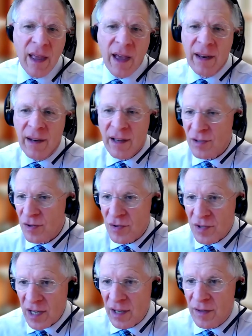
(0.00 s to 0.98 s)
And as you
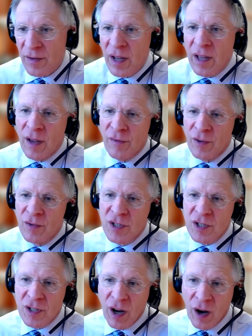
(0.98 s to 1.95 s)
said, if you
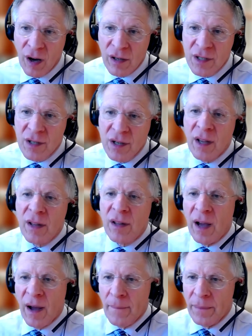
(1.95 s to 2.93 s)
start,
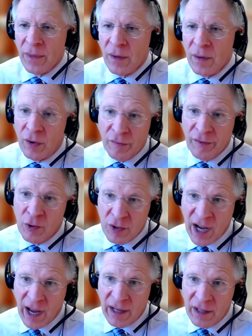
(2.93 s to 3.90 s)
if you're
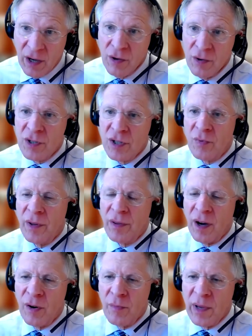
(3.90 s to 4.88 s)
diagnosed with
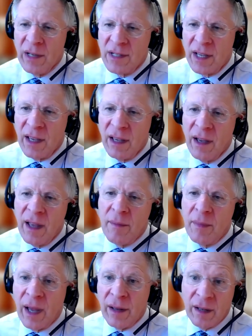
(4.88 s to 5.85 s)
RBD
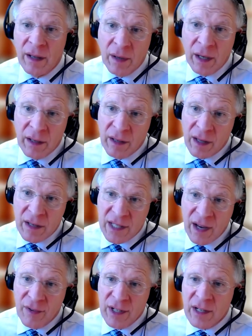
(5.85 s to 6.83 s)
in the
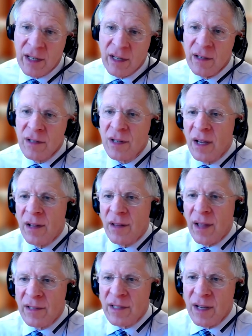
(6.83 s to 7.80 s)
70s,
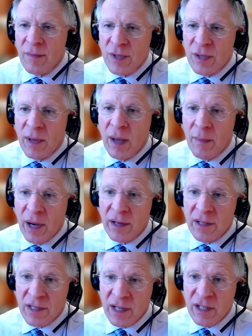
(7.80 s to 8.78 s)
that seems to be about a
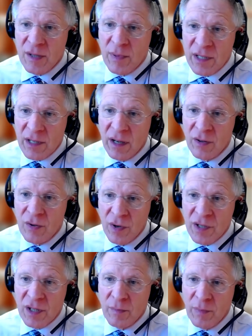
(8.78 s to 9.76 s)
6%
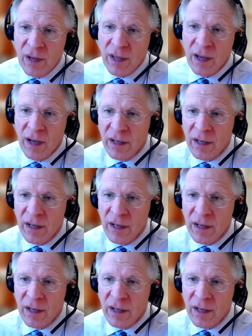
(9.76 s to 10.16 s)
risk per year.